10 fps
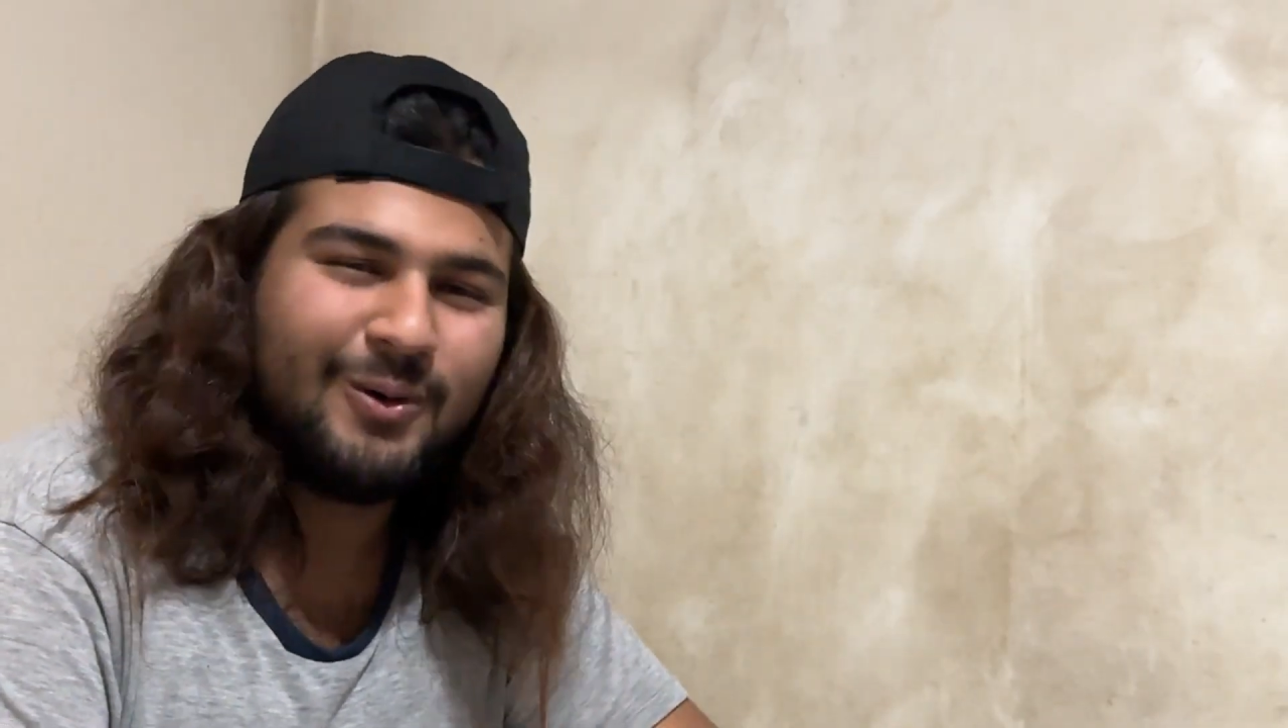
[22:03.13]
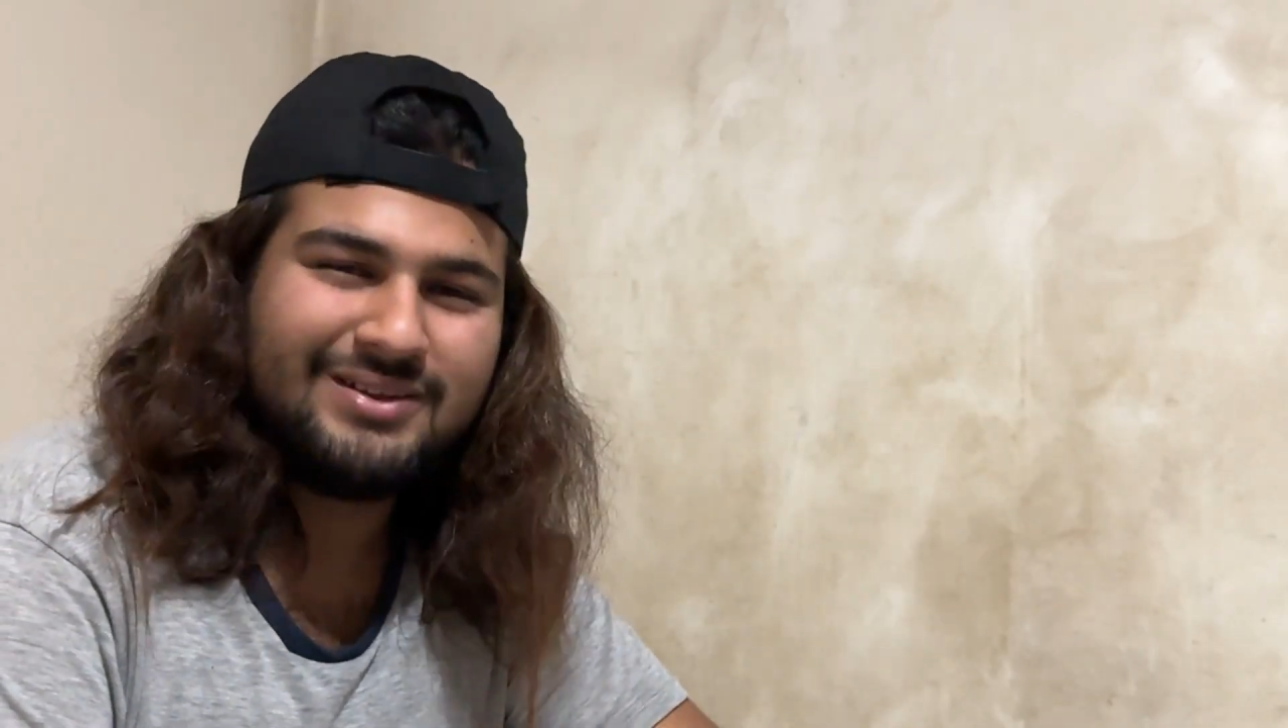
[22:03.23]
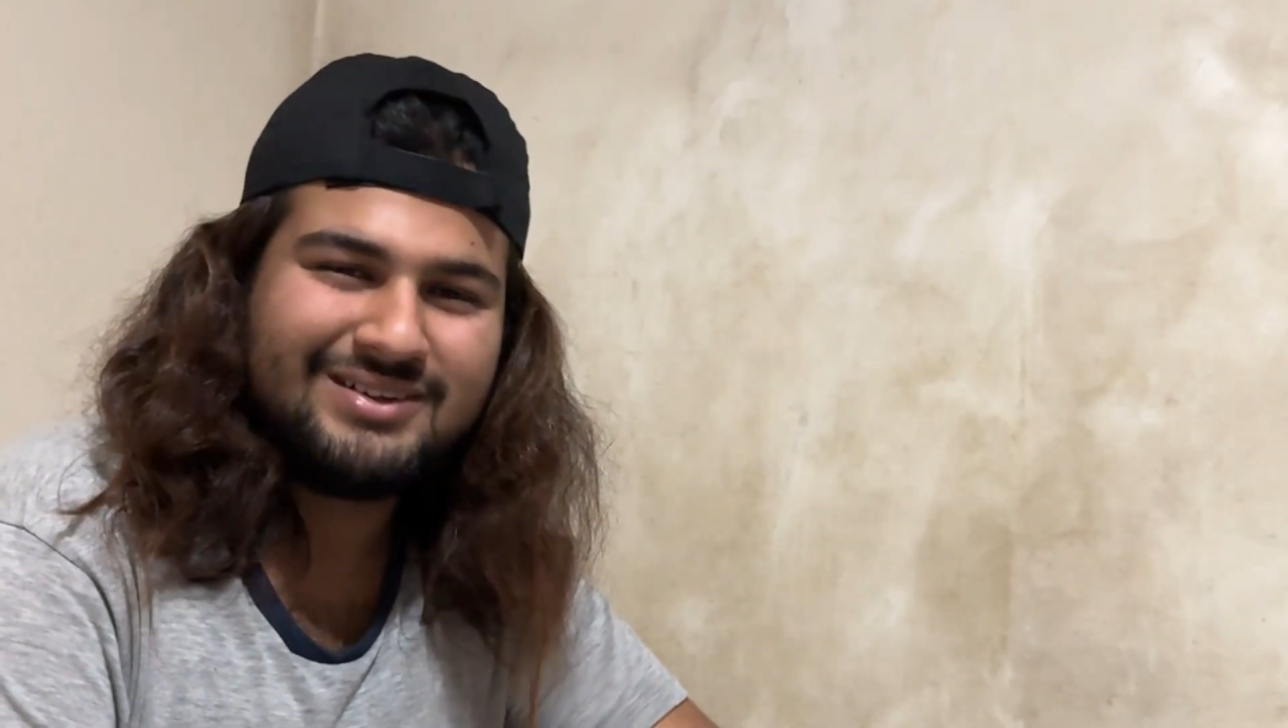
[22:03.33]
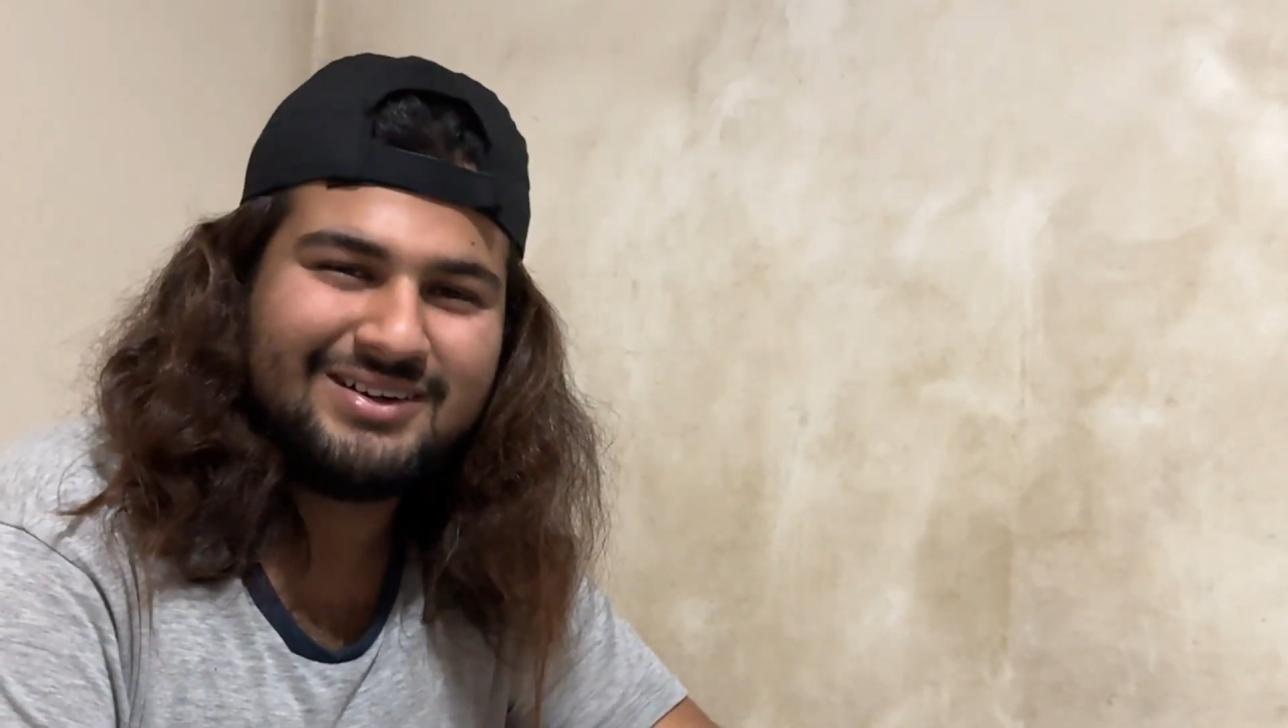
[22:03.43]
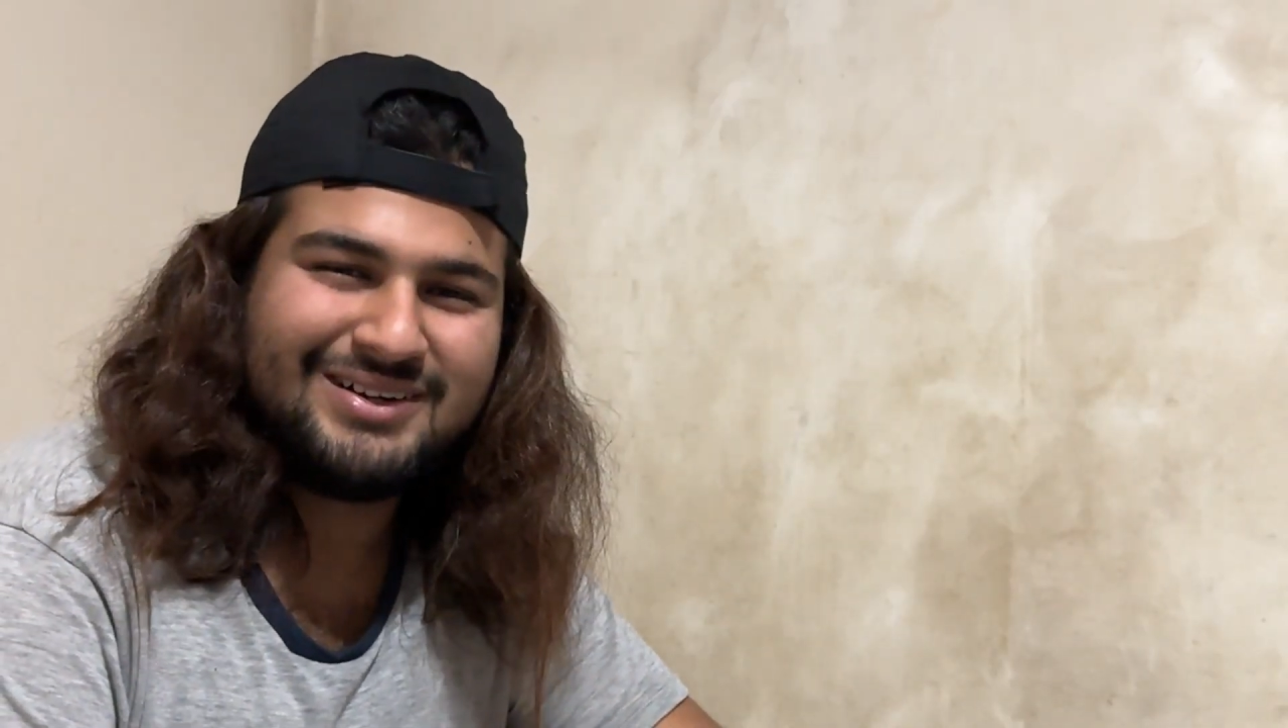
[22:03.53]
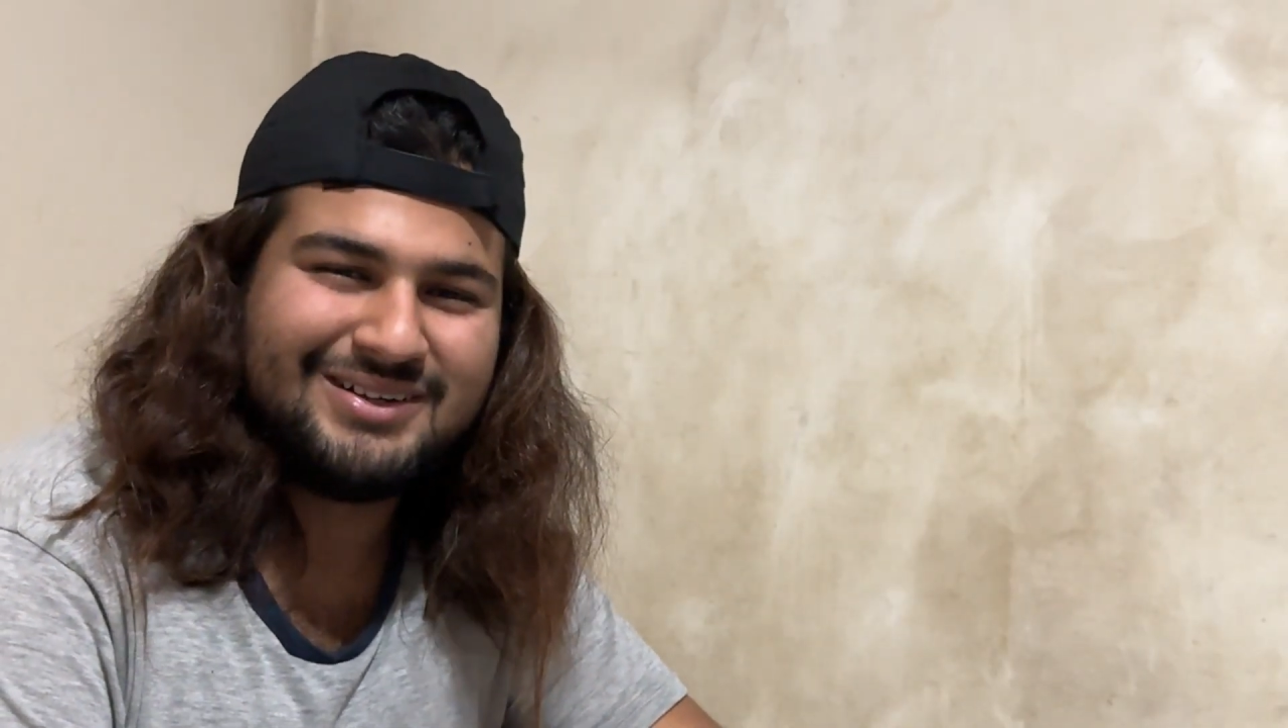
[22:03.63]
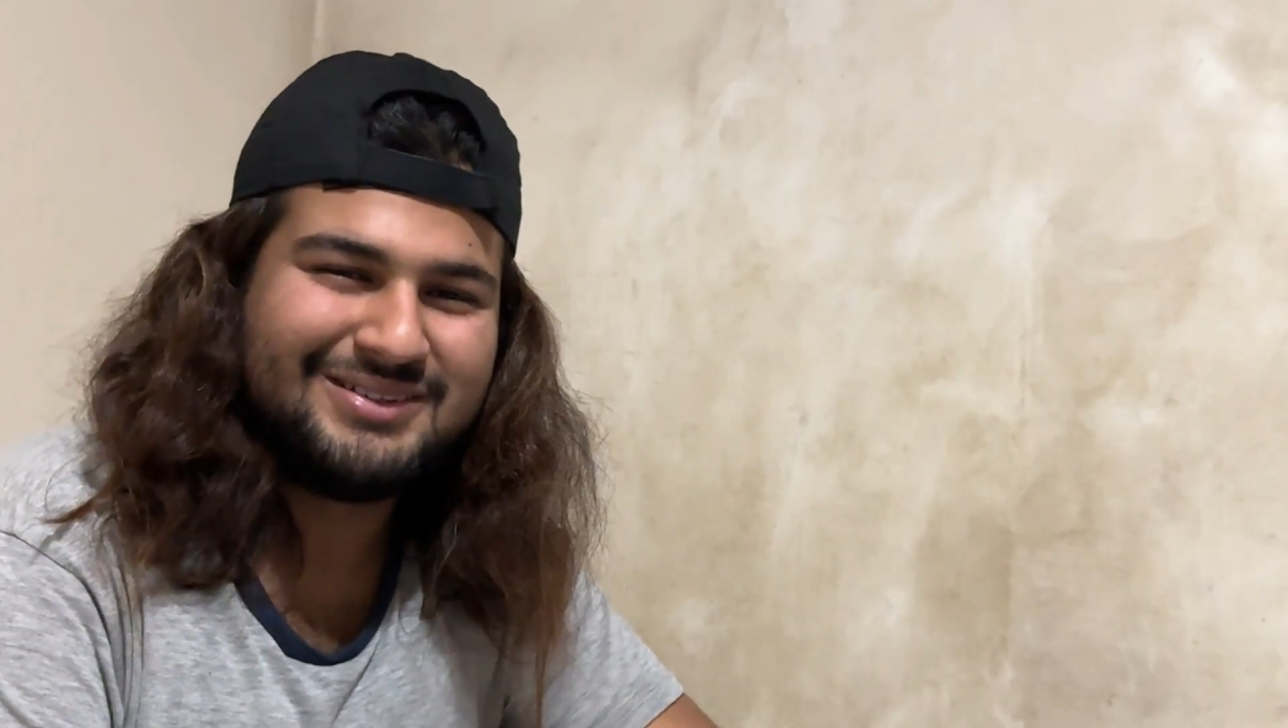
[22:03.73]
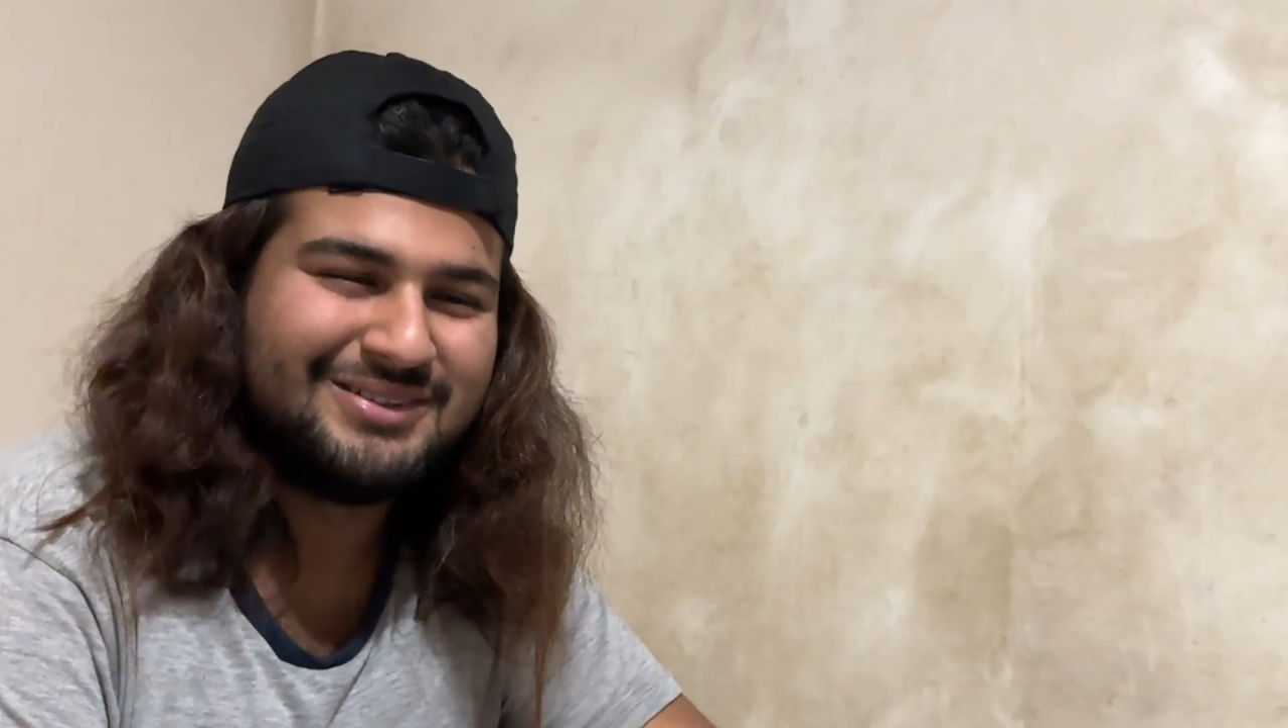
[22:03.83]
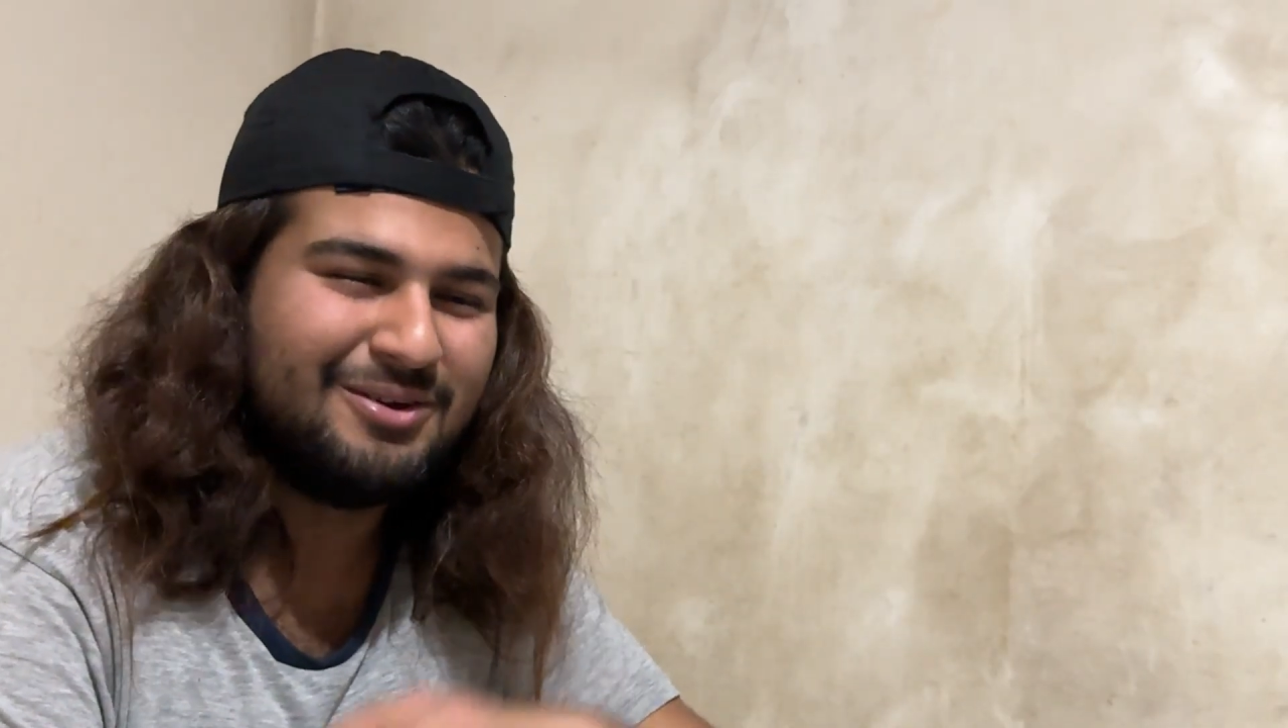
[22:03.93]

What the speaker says: as an artist,